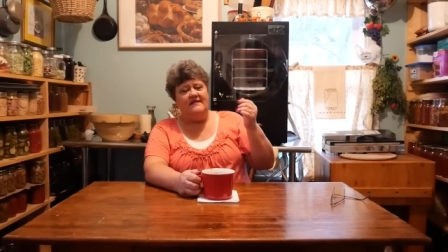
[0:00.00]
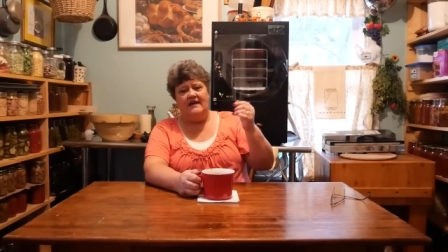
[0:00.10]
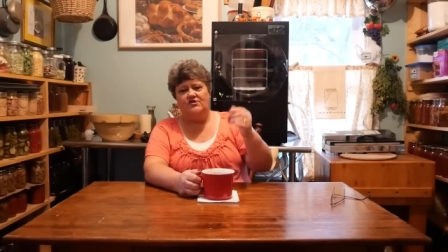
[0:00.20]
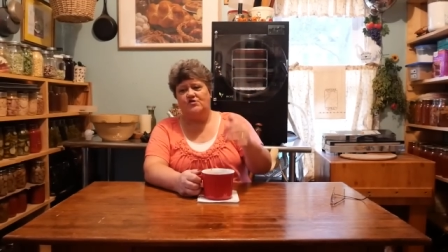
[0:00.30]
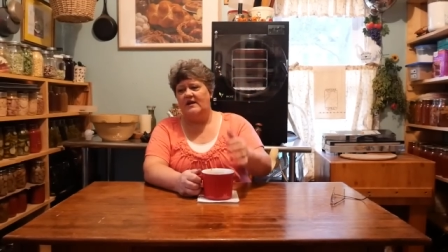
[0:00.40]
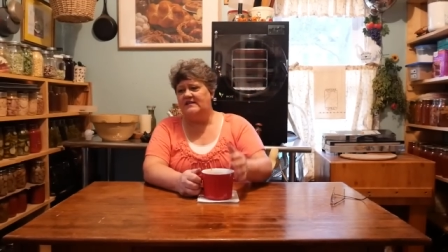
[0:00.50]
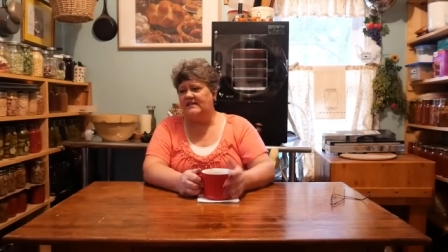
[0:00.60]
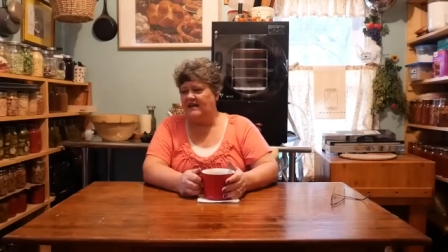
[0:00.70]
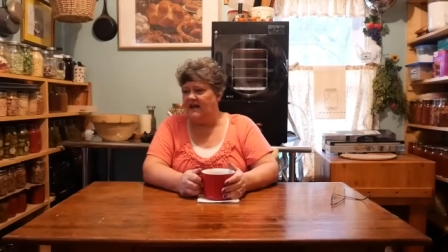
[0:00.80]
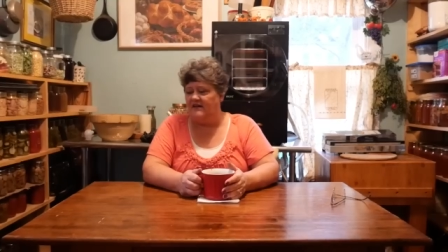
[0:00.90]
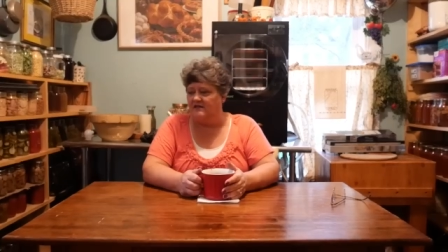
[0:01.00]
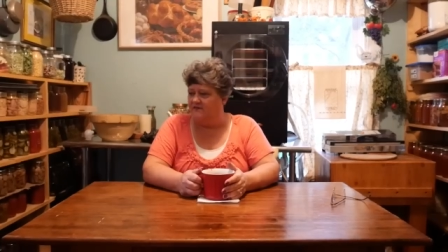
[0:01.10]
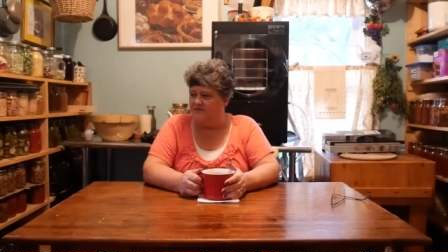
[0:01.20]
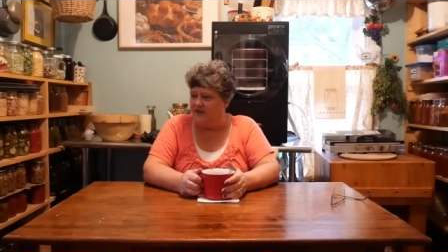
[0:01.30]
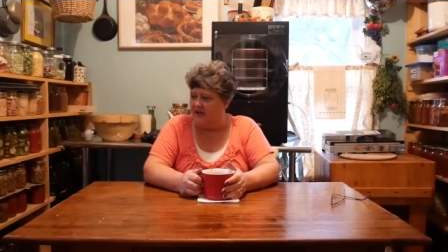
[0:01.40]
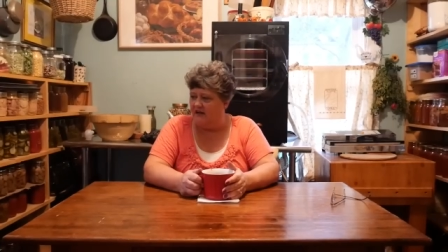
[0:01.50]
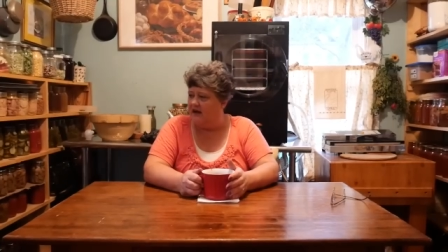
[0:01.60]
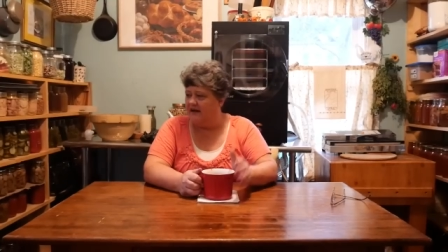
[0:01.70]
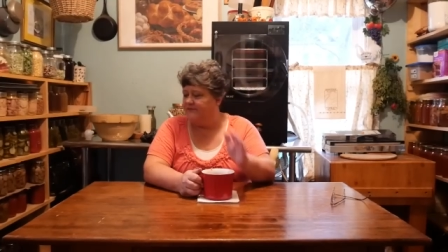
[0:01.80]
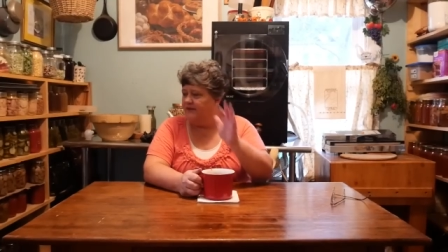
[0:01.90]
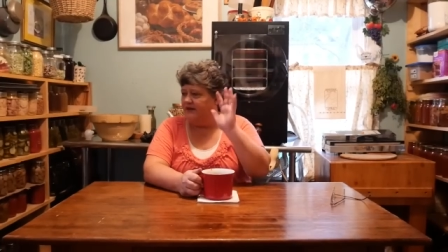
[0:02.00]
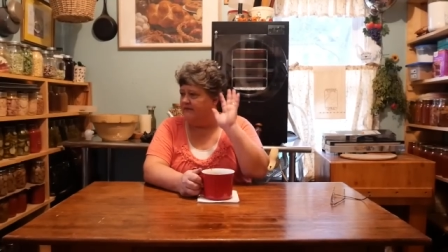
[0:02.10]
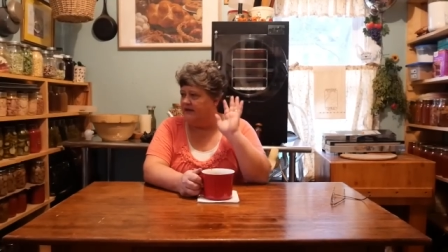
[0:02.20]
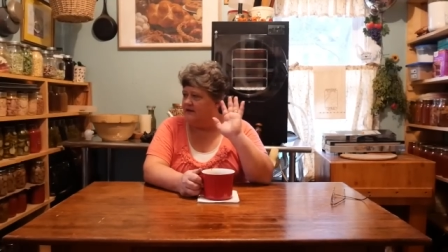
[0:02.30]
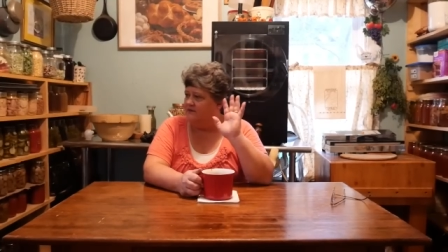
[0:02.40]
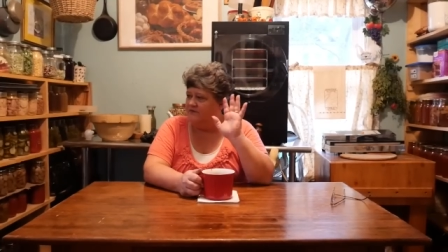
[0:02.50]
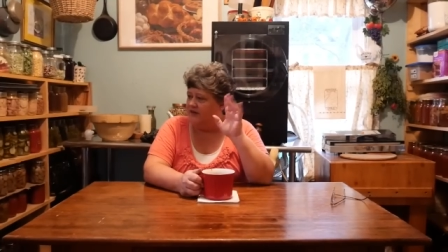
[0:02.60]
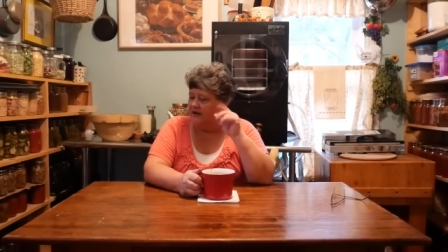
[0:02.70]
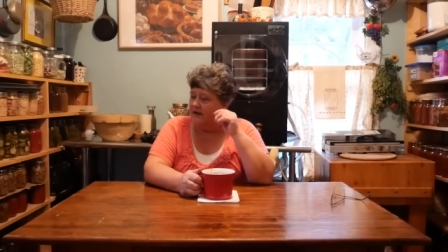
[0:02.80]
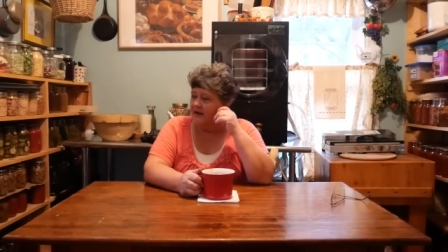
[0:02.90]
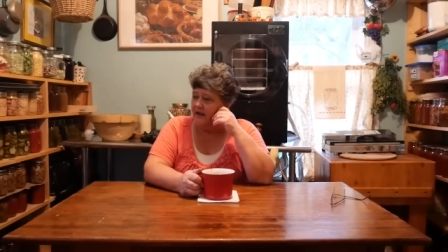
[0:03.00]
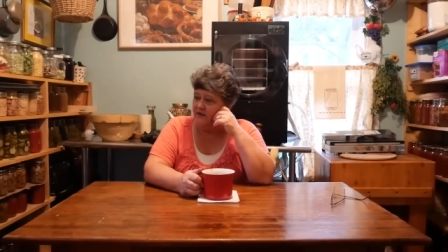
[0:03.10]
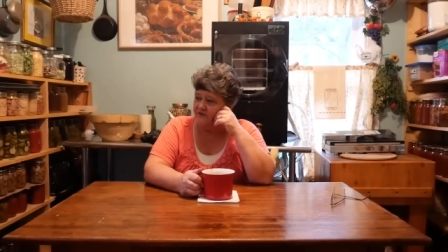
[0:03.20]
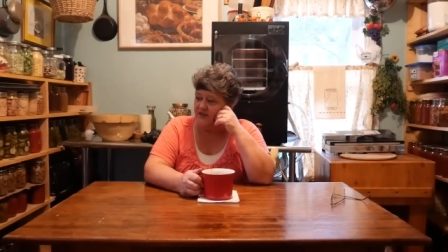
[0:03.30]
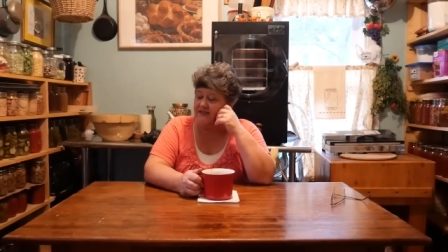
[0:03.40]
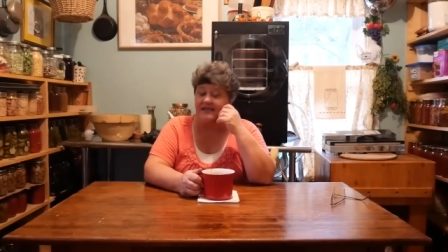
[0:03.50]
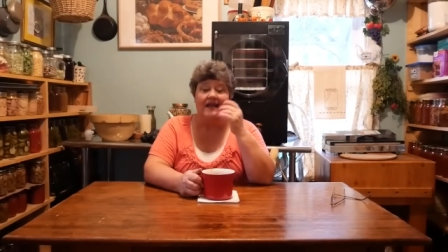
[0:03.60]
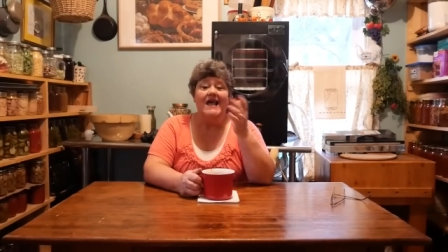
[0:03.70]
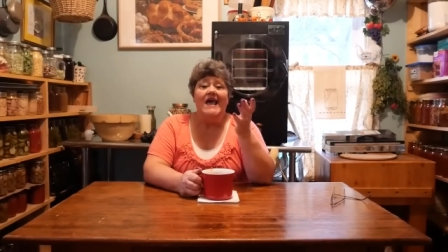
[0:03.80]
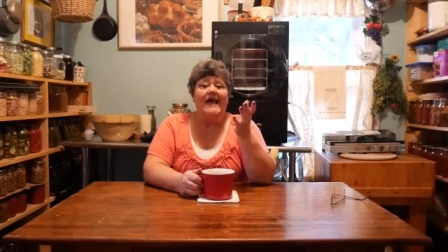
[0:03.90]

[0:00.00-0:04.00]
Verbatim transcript: that Tracy and I couldn't figure out. We, we couldn't figure out how to fix it.